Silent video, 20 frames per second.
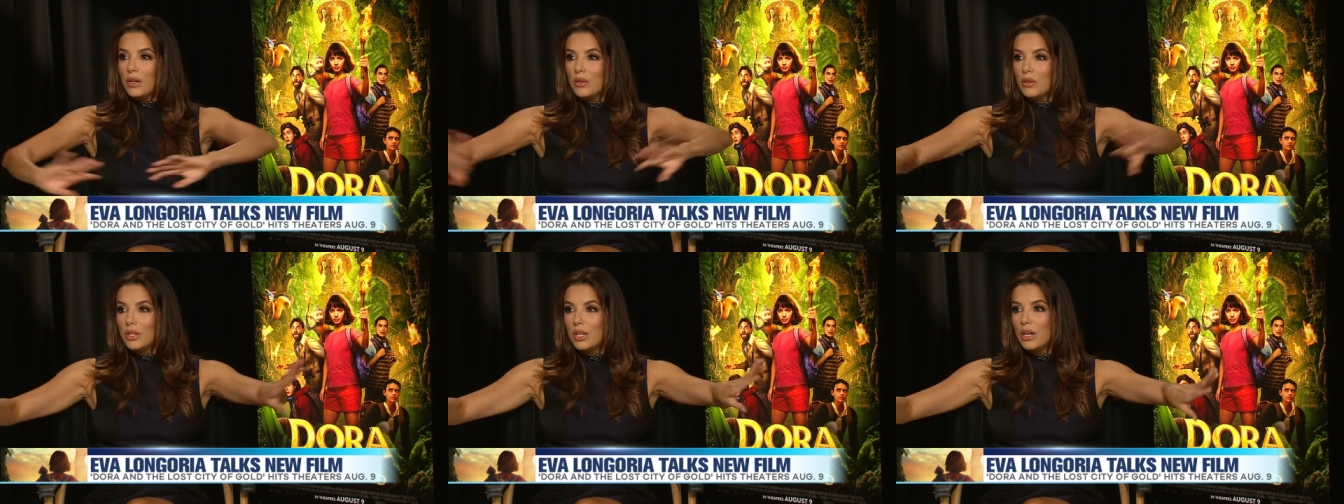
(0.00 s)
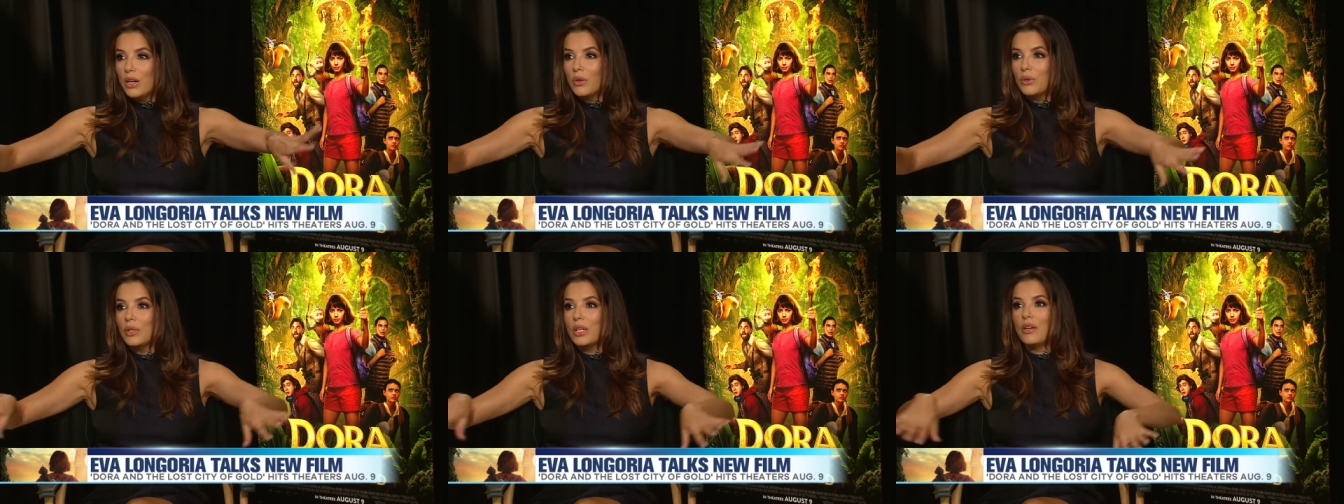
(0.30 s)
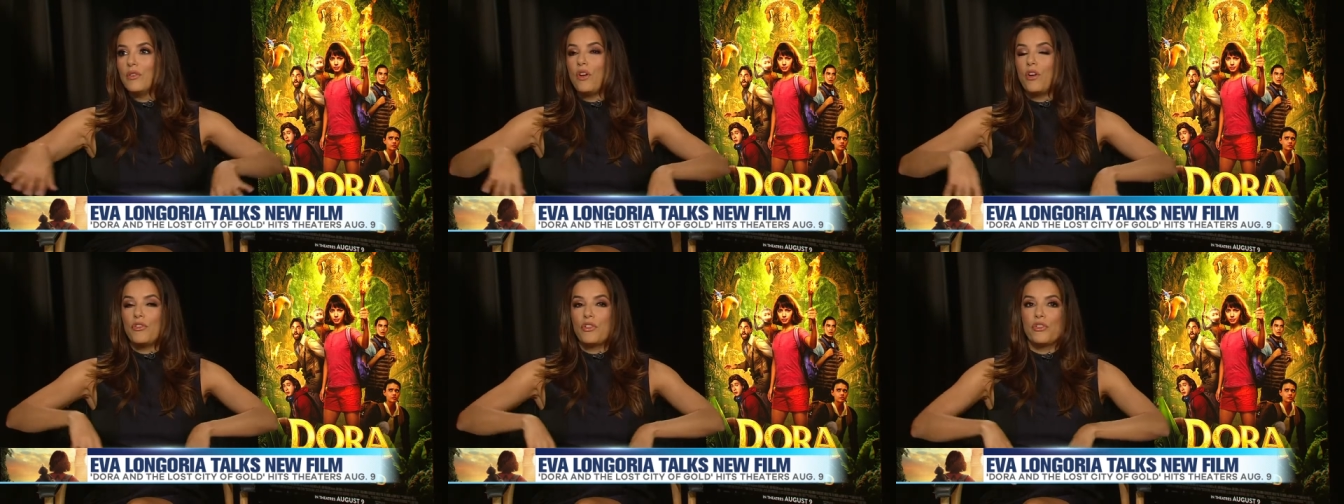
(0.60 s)
you know
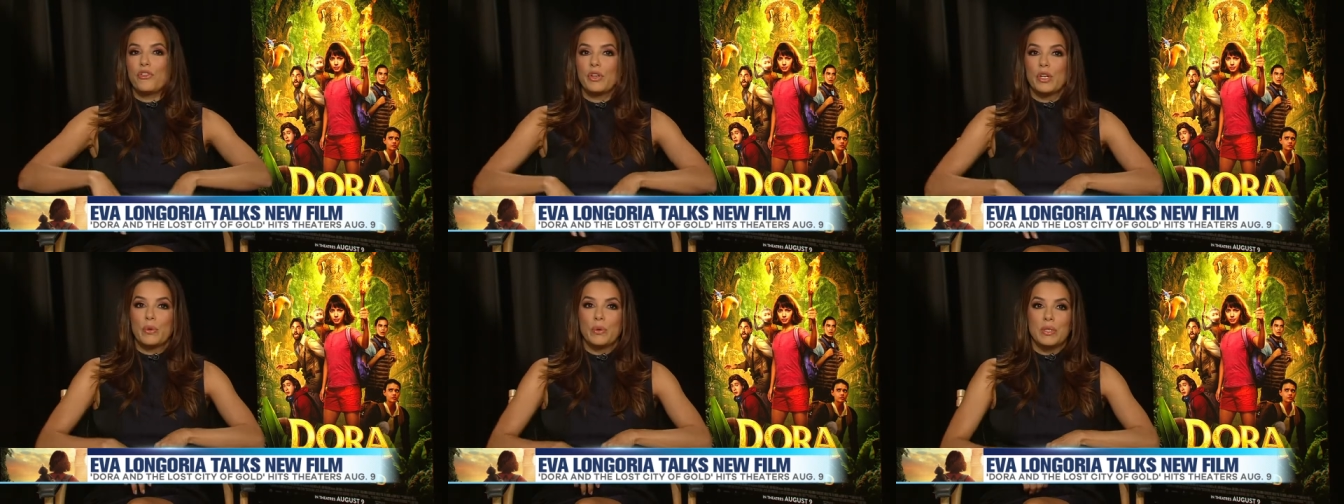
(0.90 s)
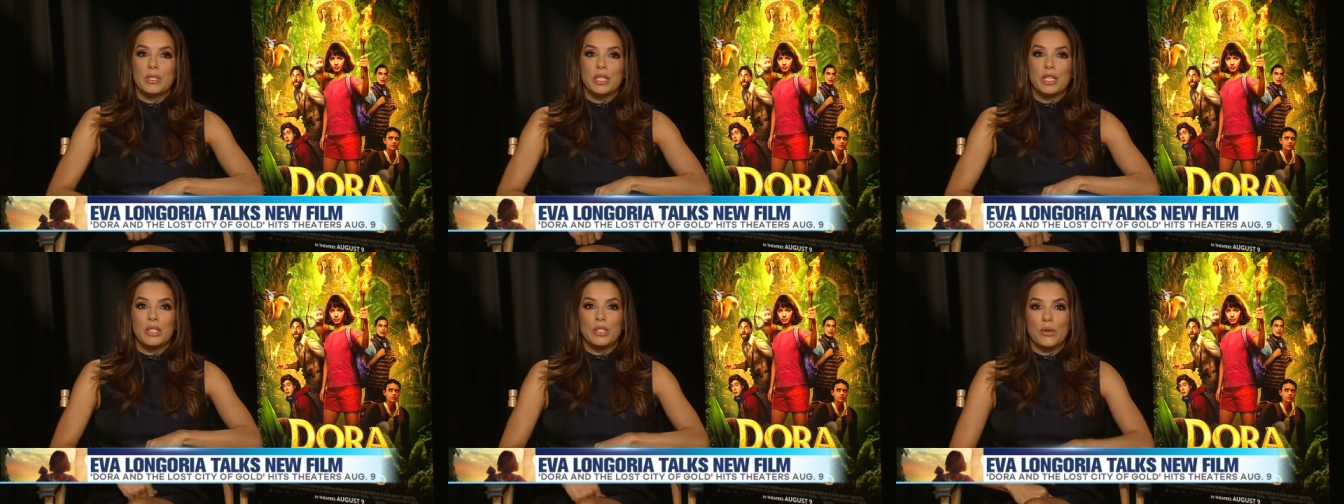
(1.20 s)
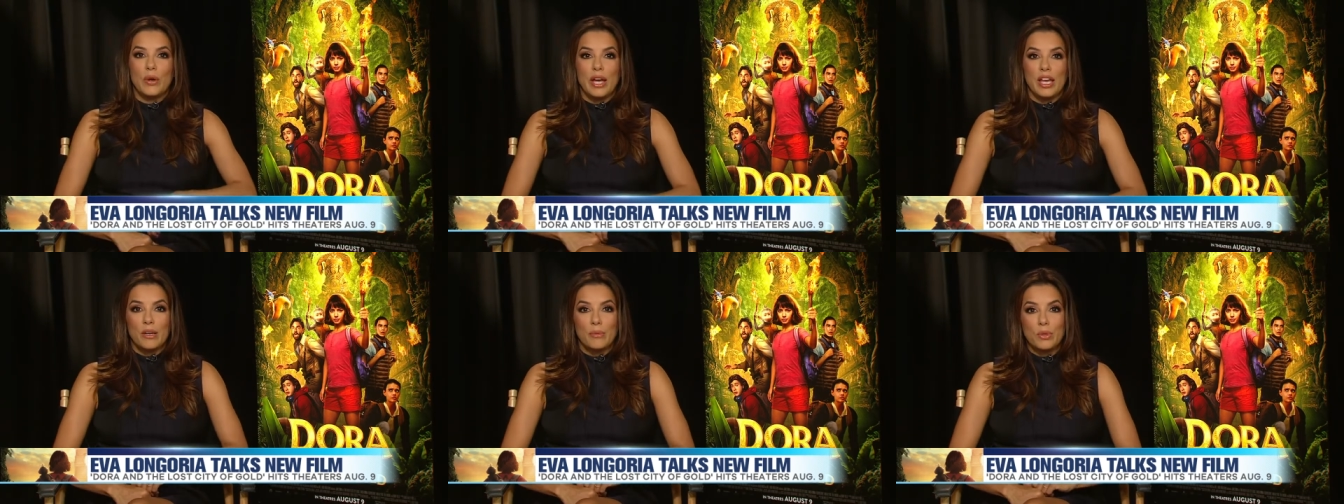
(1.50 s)
give off a frequency so
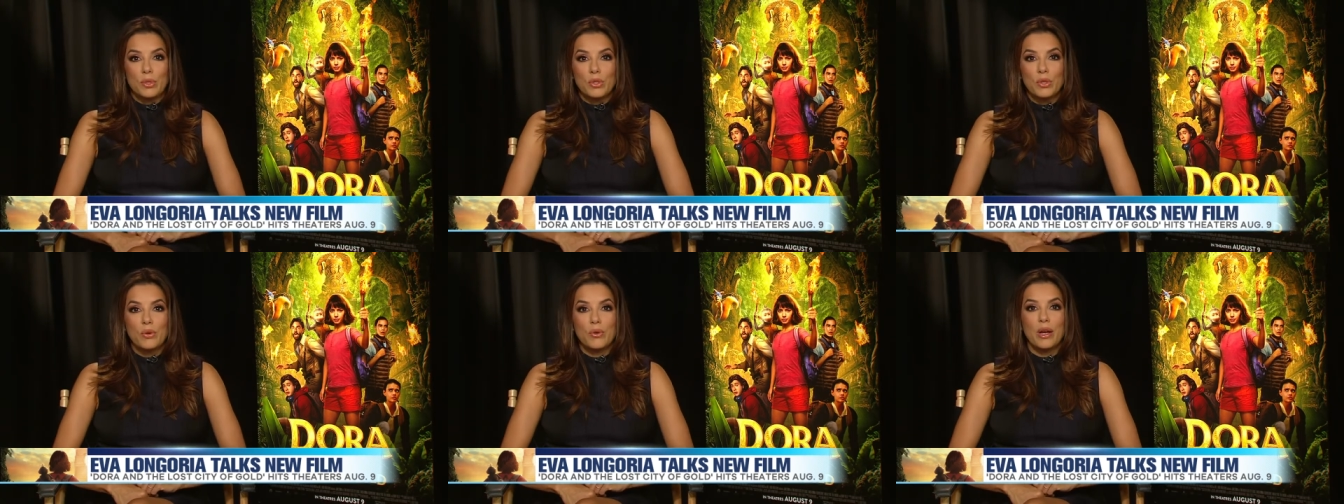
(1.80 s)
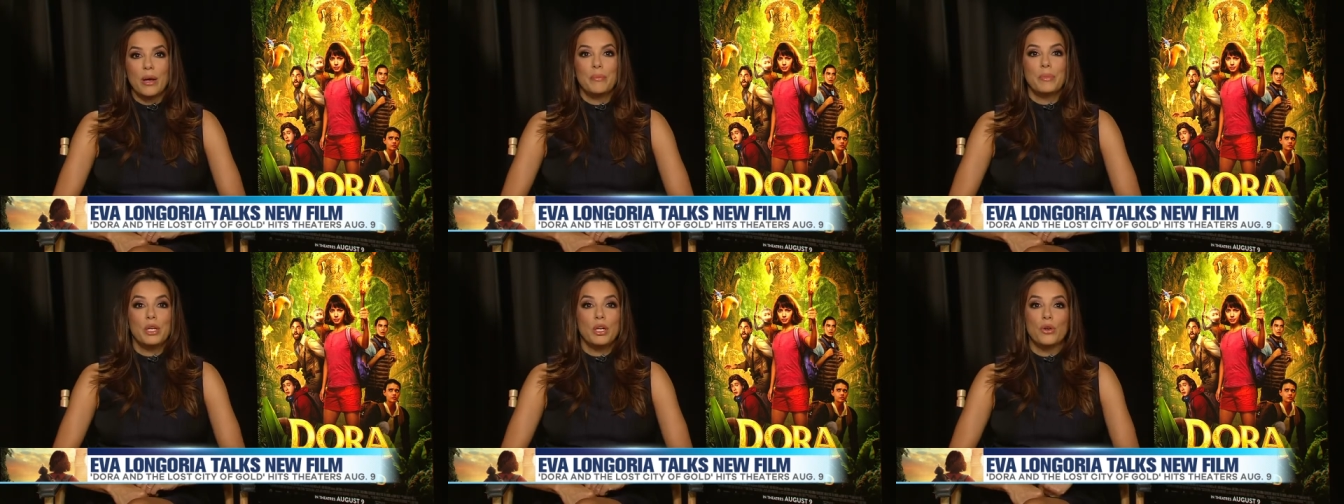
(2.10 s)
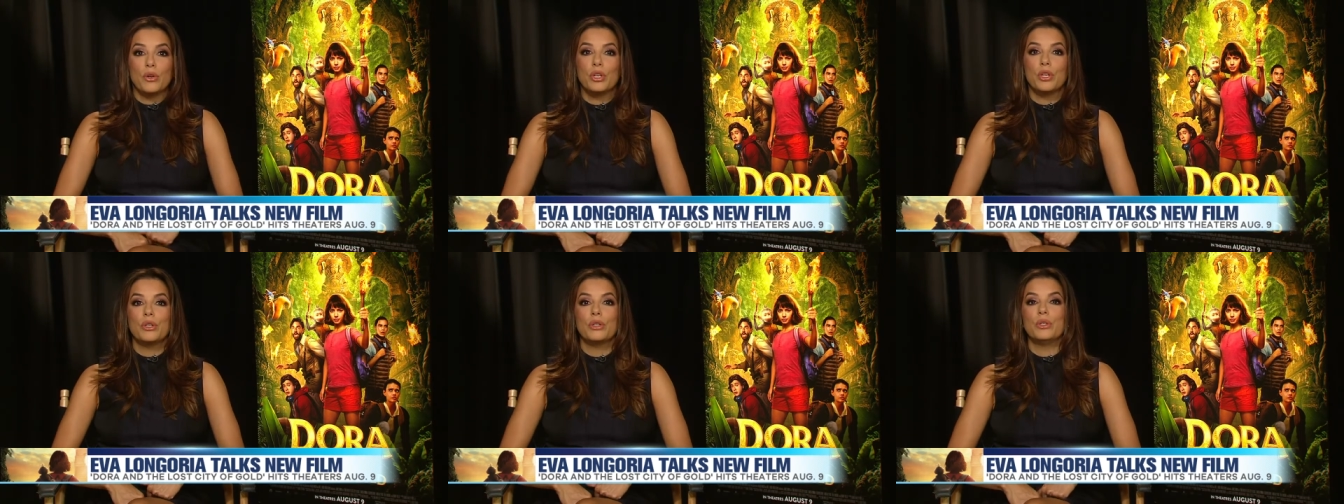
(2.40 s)
animals don't come
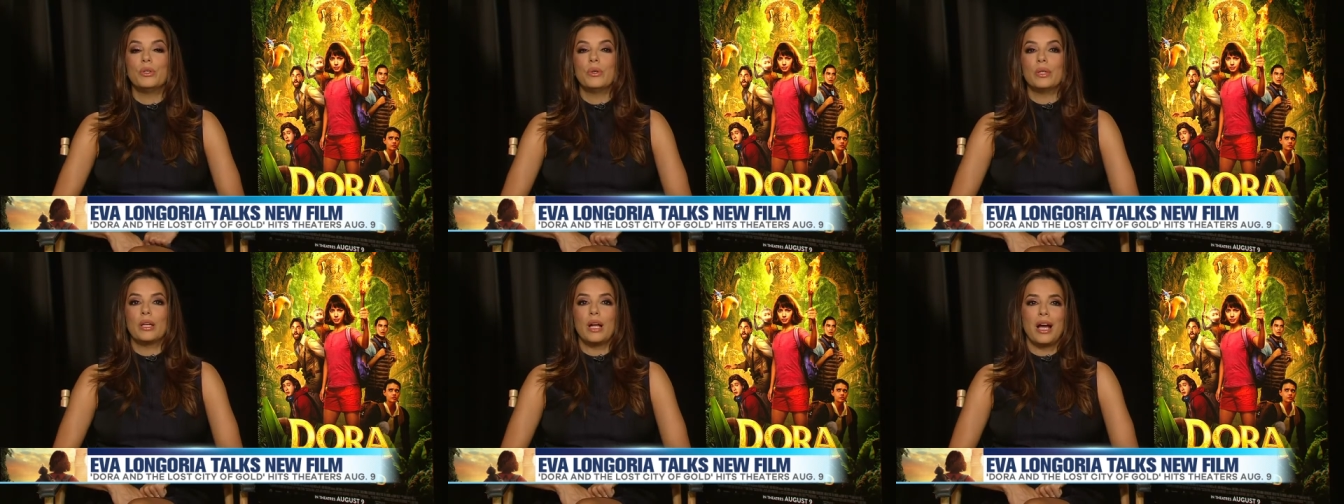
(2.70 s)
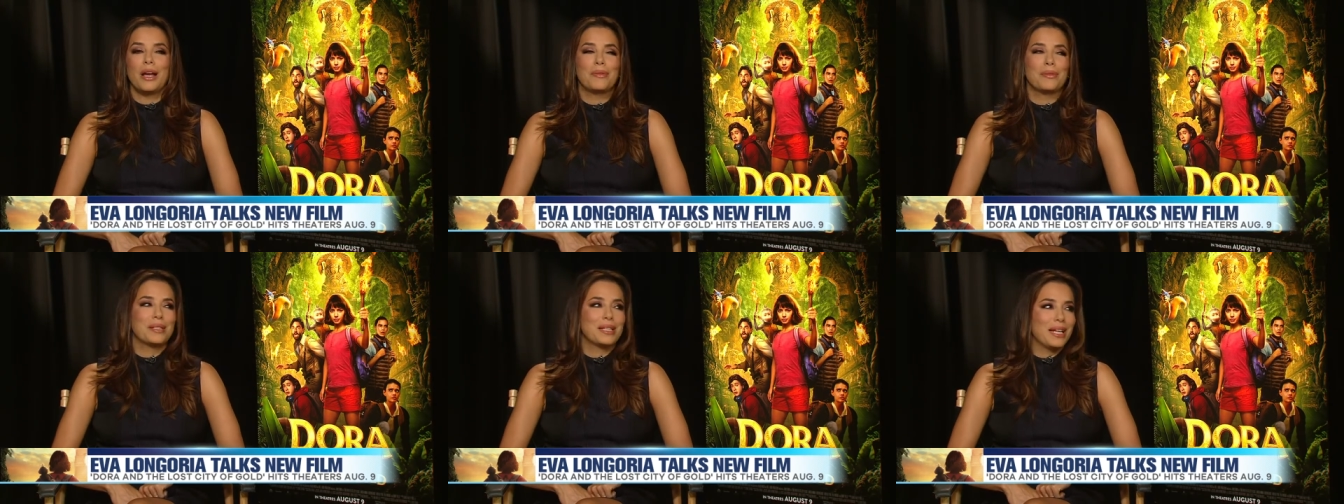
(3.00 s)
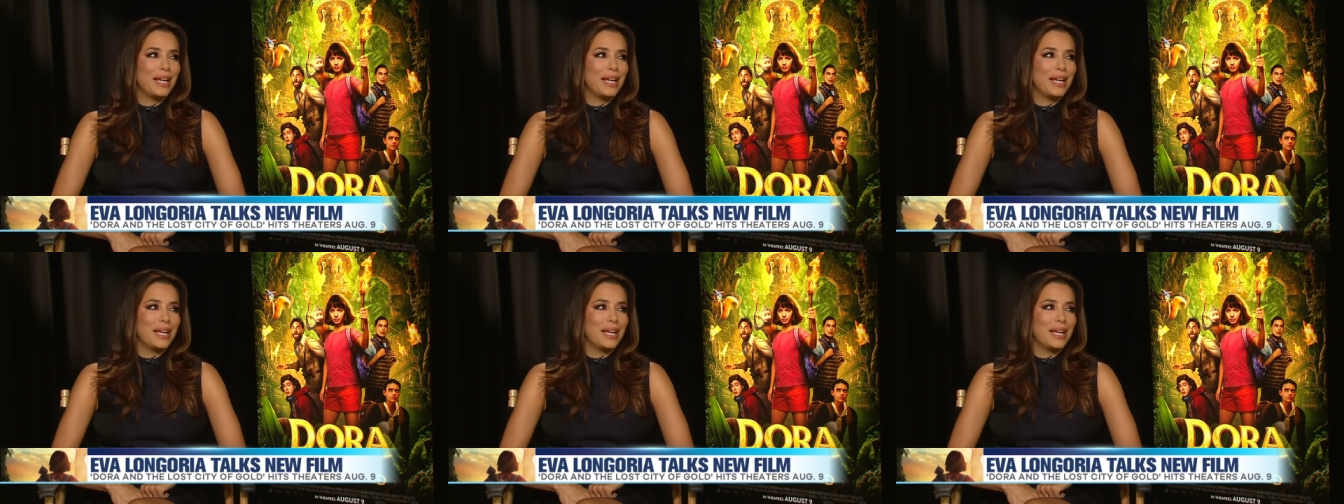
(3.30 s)
near you. And I was